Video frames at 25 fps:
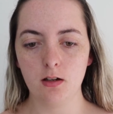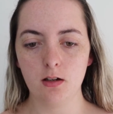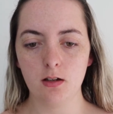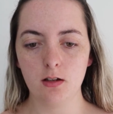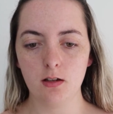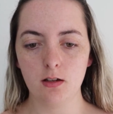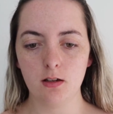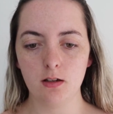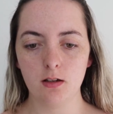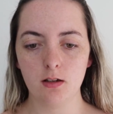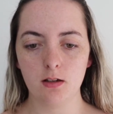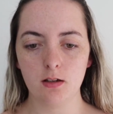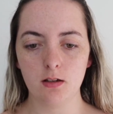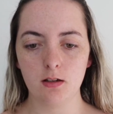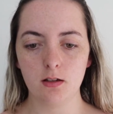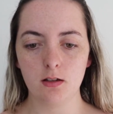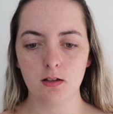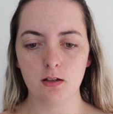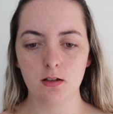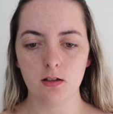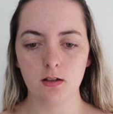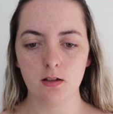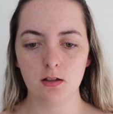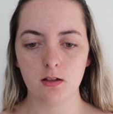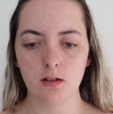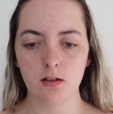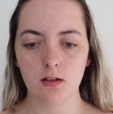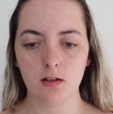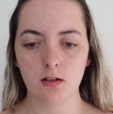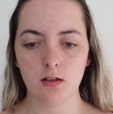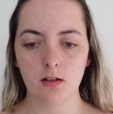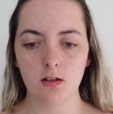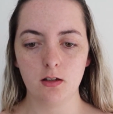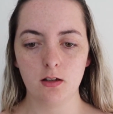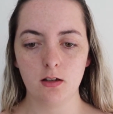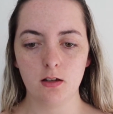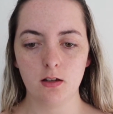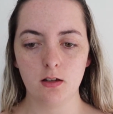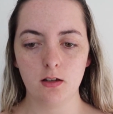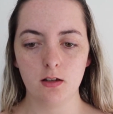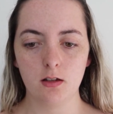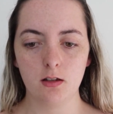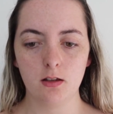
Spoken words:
Nobody speaks.